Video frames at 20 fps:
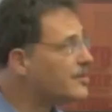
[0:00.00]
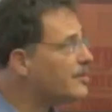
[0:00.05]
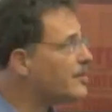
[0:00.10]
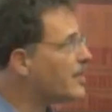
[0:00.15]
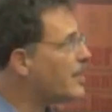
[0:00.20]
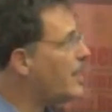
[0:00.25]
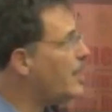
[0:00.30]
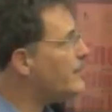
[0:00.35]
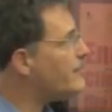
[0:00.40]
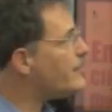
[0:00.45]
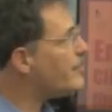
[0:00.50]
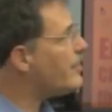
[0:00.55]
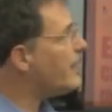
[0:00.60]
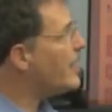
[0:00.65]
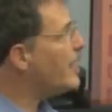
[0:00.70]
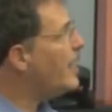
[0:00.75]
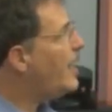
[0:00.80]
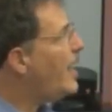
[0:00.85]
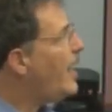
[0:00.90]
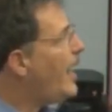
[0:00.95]
in the
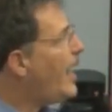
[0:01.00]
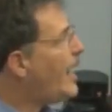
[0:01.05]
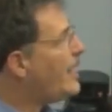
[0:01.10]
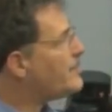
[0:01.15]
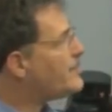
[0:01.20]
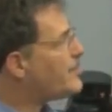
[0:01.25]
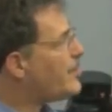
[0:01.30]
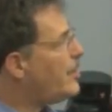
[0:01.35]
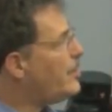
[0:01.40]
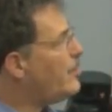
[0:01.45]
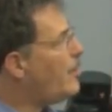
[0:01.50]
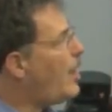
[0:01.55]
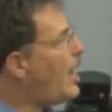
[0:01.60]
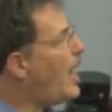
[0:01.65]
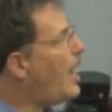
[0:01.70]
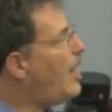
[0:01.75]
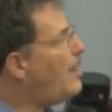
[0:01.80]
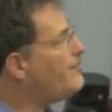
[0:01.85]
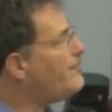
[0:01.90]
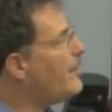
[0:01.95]
country. And so you
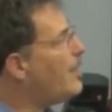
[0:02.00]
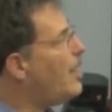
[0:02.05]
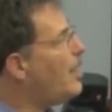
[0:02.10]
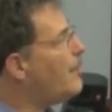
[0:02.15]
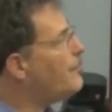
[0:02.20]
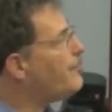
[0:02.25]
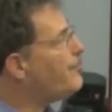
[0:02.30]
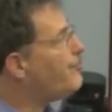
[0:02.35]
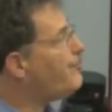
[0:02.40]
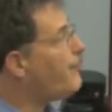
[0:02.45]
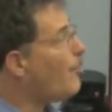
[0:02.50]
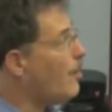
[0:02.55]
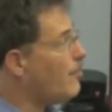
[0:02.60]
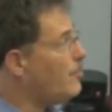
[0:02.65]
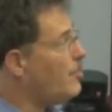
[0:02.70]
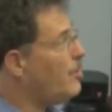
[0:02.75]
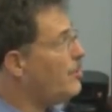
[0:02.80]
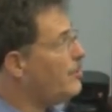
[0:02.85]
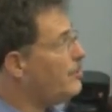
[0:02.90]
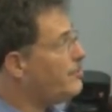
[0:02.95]
have a uh,
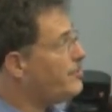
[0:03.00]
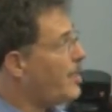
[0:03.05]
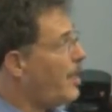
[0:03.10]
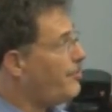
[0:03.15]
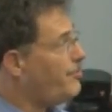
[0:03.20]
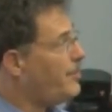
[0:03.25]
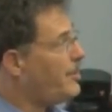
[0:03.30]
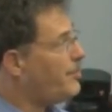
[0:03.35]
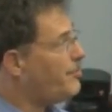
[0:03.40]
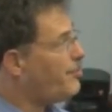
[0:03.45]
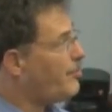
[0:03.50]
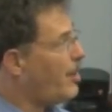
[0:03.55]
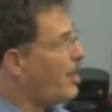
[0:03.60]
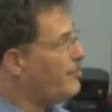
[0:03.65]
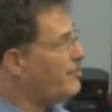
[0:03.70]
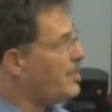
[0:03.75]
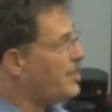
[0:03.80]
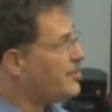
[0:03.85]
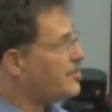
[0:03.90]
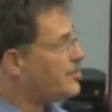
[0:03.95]
former Deputy
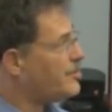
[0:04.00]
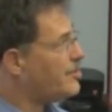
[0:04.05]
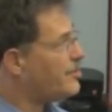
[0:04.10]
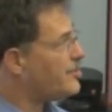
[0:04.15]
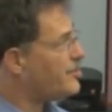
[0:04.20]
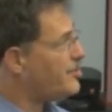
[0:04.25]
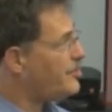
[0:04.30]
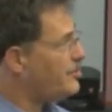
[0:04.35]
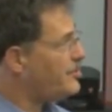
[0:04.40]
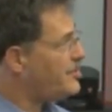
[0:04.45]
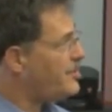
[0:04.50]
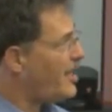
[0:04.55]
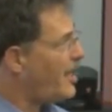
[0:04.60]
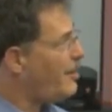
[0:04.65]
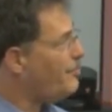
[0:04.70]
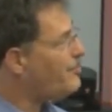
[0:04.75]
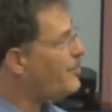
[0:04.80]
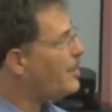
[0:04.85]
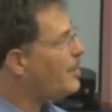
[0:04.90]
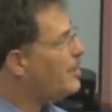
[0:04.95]
Prime Minister
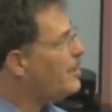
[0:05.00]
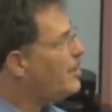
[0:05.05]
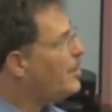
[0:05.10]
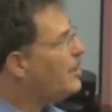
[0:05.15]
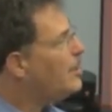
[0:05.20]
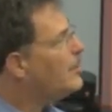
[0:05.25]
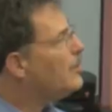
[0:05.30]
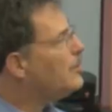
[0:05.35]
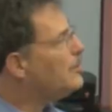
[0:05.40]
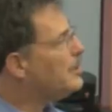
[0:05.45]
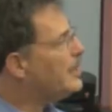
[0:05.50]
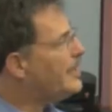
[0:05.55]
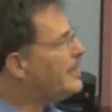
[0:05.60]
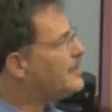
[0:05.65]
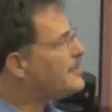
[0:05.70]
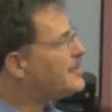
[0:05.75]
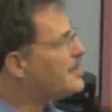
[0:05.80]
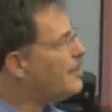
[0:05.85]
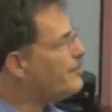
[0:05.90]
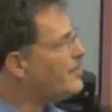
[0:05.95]
Suthep, who
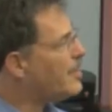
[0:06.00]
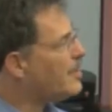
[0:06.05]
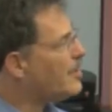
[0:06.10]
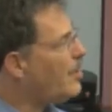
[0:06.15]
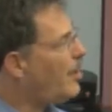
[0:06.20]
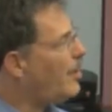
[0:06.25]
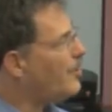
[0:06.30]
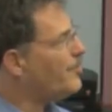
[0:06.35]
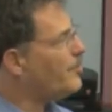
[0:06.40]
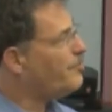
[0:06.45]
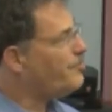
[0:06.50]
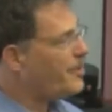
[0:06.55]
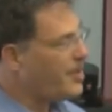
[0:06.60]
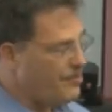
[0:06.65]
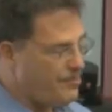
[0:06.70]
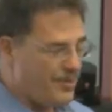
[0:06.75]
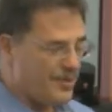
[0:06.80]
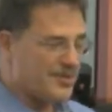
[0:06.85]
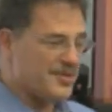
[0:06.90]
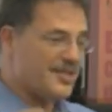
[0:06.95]
leads something called the
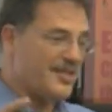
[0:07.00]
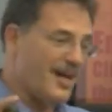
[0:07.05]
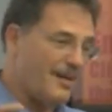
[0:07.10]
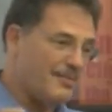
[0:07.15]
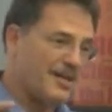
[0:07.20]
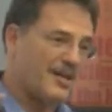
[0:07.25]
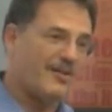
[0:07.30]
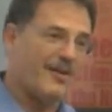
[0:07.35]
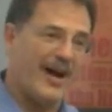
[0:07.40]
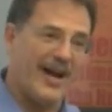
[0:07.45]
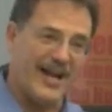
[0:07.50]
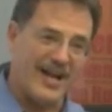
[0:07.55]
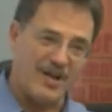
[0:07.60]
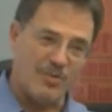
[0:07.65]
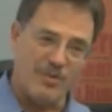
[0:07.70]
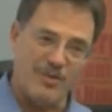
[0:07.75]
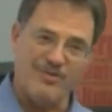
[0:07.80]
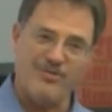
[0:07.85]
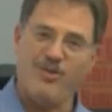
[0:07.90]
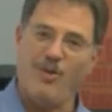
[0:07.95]
People's Democratic
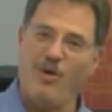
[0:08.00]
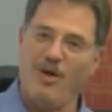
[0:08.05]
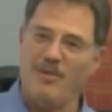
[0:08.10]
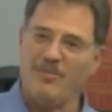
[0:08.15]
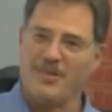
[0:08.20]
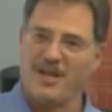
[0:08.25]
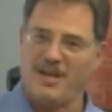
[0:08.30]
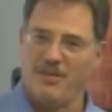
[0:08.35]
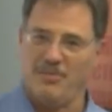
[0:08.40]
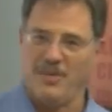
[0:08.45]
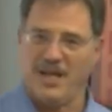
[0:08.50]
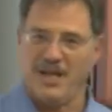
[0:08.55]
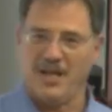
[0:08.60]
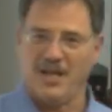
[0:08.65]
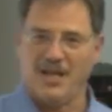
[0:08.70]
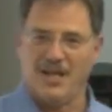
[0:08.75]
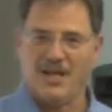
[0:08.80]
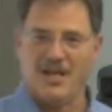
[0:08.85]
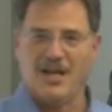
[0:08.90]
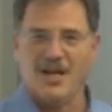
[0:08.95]
Reform
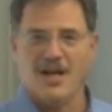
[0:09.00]
Committee,